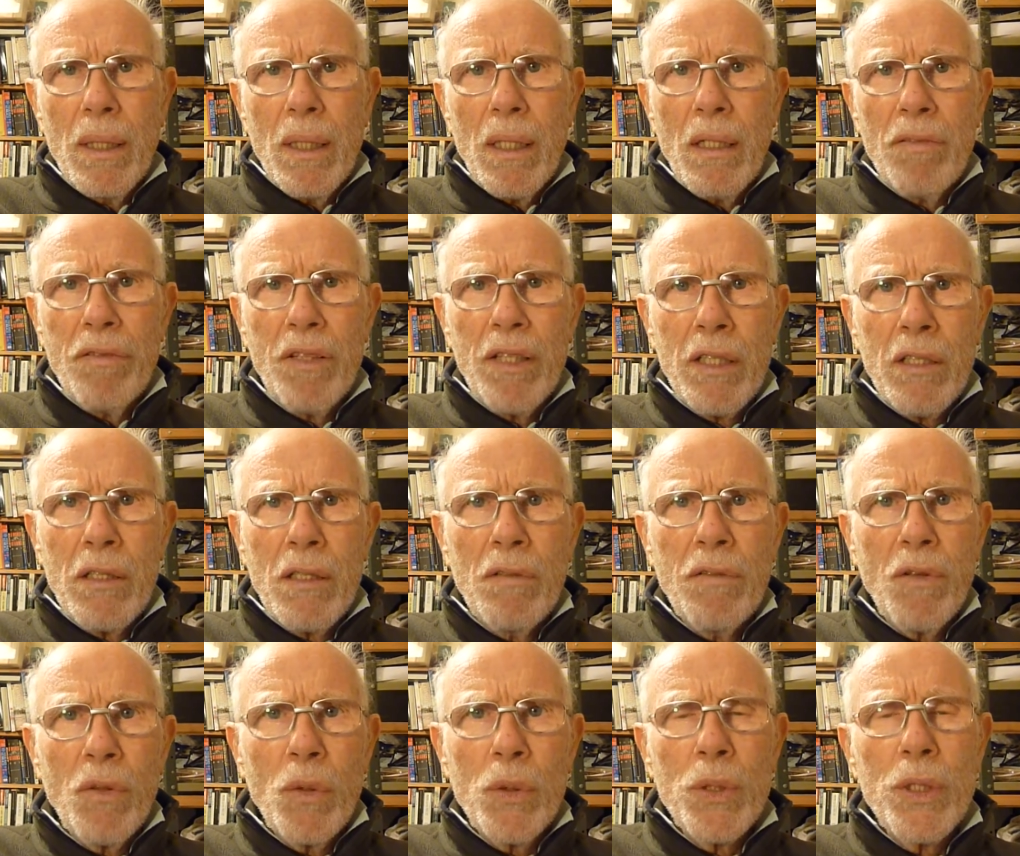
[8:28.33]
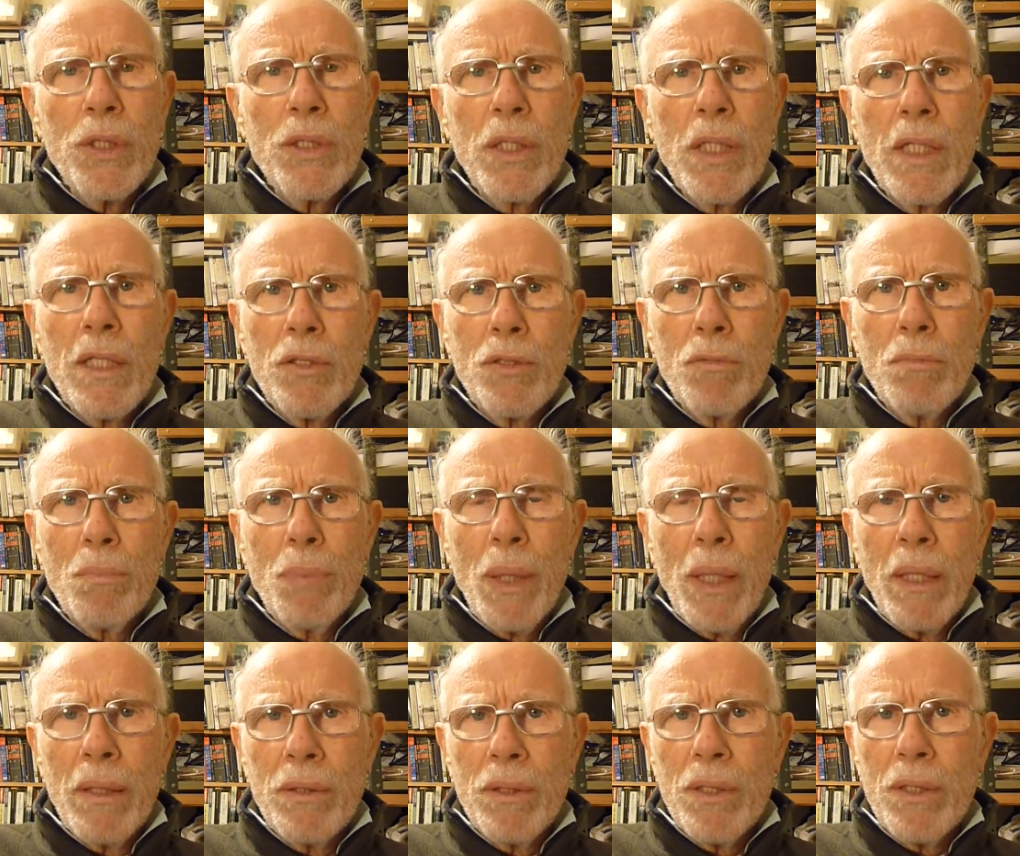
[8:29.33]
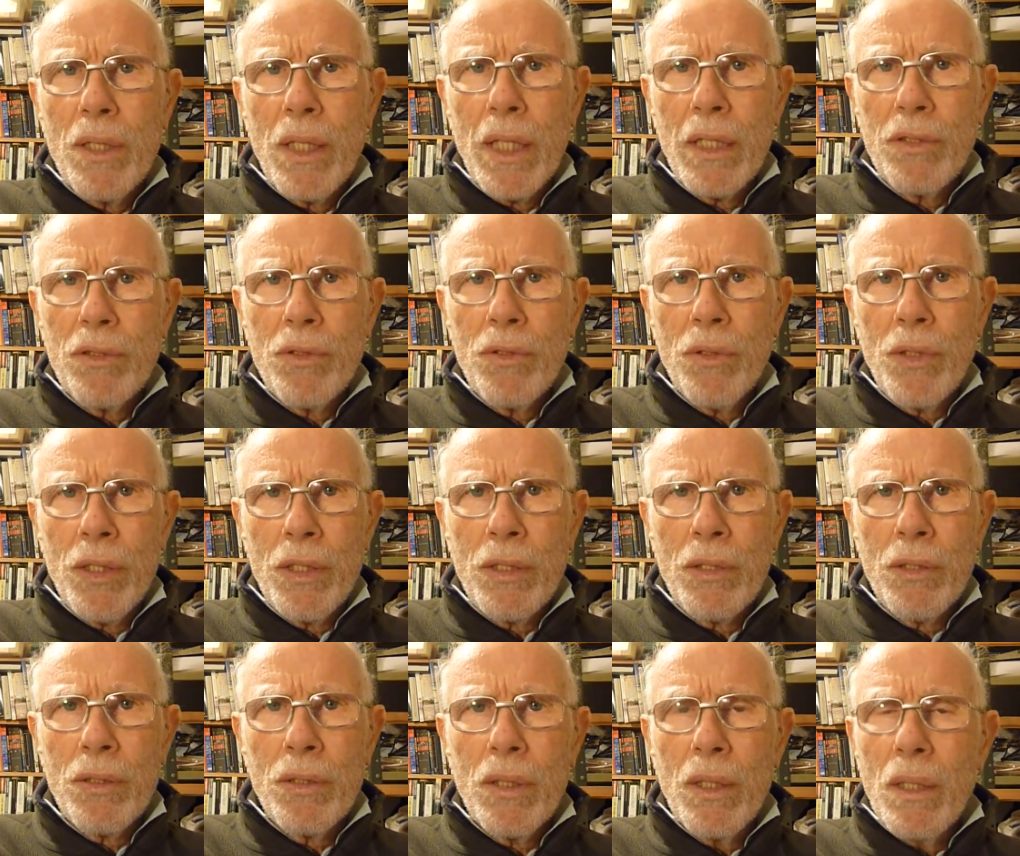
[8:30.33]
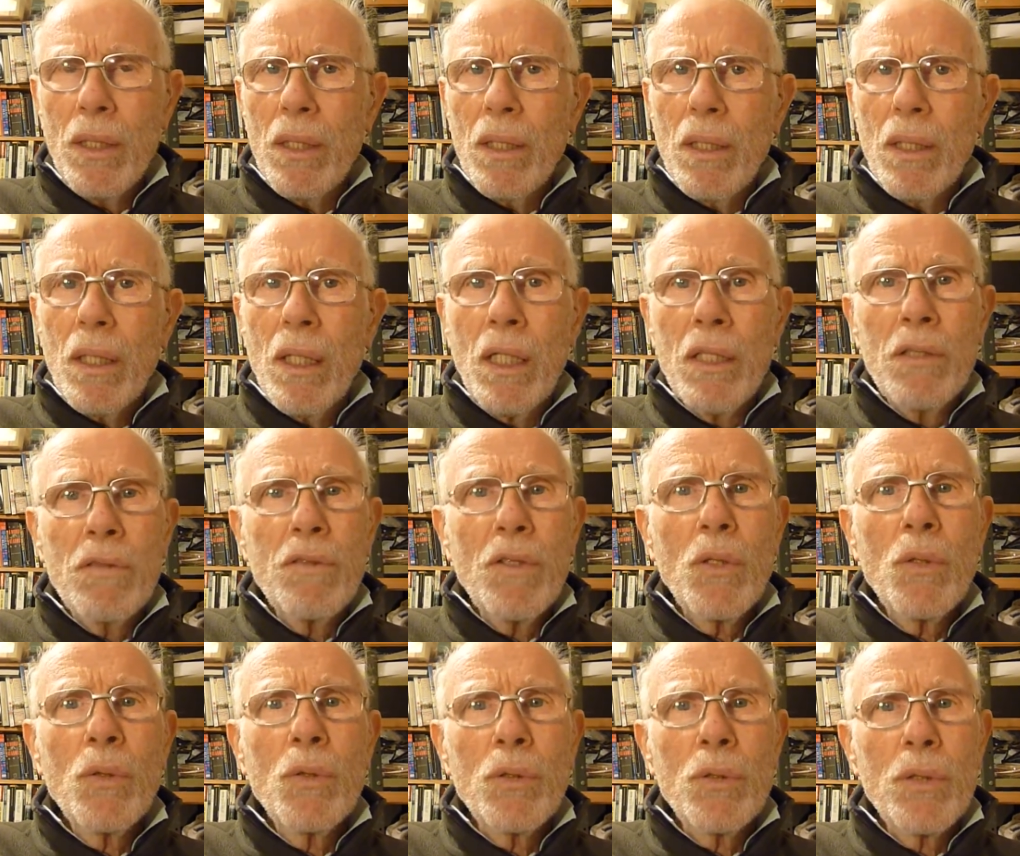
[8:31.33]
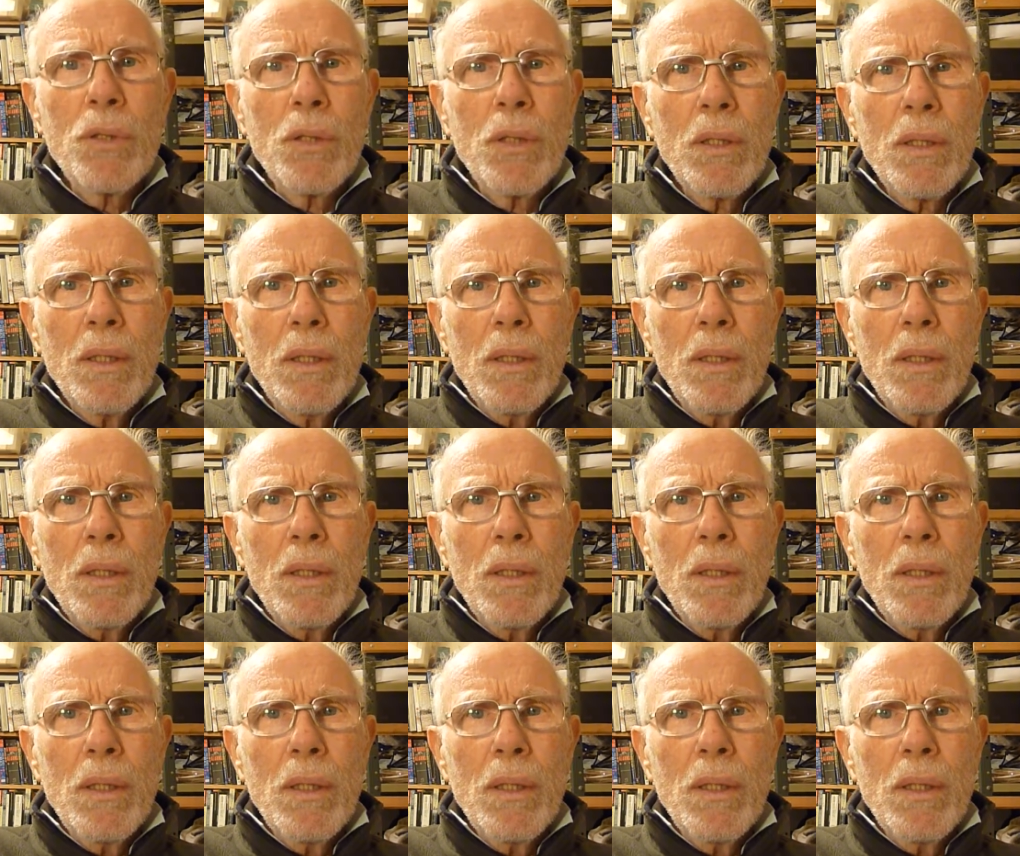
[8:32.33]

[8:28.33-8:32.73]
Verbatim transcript: a figure of £40,000 attached to this, and of course